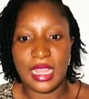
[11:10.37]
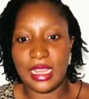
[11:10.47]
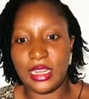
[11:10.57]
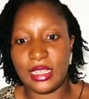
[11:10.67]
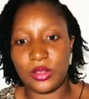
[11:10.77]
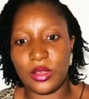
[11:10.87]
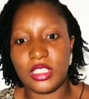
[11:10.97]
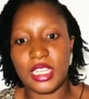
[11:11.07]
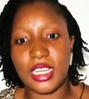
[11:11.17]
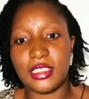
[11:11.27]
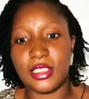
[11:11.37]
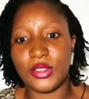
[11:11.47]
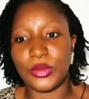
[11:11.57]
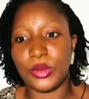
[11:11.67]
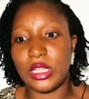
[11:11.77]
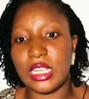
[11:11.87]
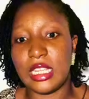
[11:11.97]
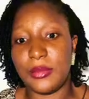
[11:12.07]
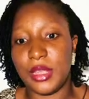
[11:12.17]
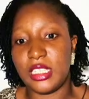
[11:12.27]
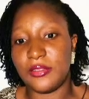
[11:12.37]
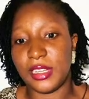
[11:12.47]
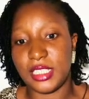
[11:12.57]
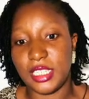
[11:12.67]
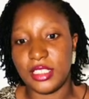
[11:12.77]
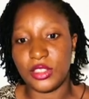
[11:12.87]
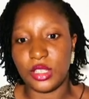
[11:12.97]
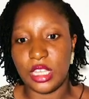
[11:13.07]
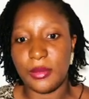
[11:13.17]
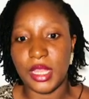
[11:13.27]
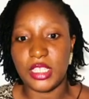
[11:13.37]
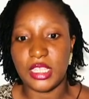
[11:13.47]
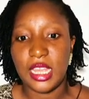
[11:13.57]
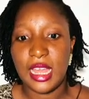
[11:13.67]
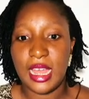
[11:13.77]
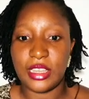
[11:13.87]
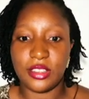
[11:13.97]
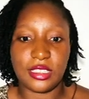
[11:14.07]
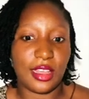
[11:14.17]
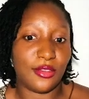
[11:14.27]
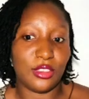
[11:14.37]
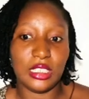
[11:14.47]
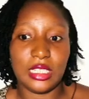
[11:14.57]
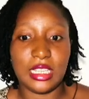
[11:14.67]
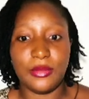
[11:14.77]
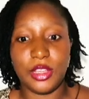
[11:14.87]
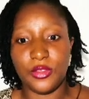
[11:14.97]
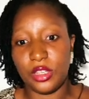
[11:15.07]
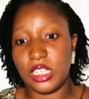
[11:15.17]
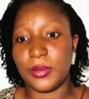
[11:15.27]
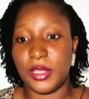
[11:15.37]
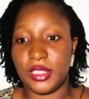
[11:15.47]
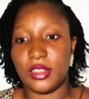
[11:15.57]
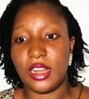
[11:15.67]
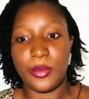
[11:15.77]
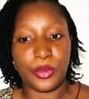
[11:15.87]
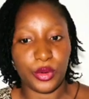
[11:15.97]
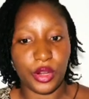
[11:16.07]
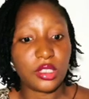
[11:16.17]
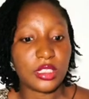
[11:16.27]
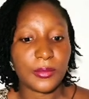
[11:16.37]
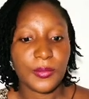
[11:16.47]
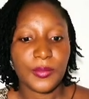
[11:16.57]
Can as well change it to only image. If I change it to image, I just have only the image for this particular product.